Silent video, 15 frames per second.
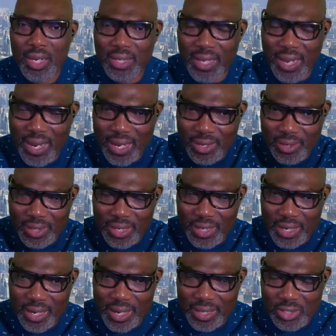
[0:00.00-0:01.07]
They,
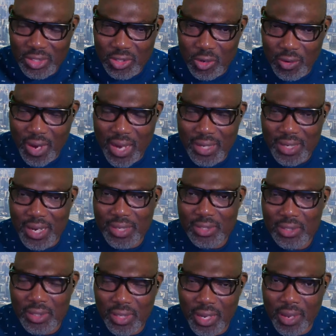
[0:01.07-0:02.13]
he surrounded
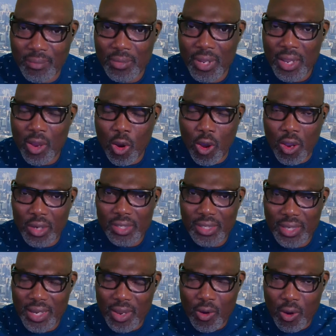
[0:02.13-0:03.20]
them, all
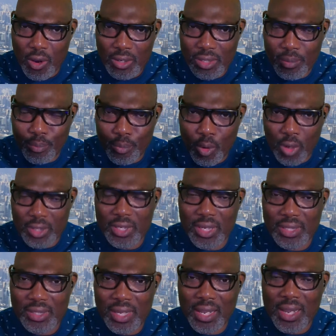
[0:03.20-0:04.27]
the, all the
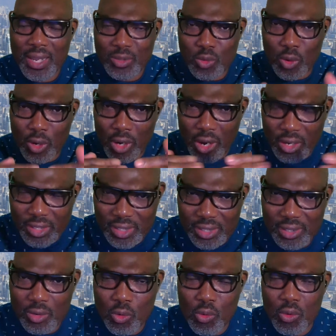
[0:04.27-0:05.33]
borders, to
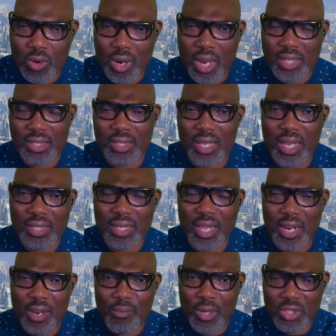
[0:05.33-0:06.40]
cut Hora
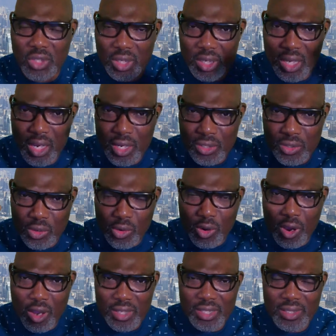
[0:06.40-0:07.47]
Sataramashik, to
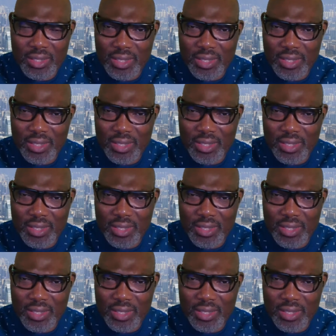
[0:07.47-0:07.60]
cut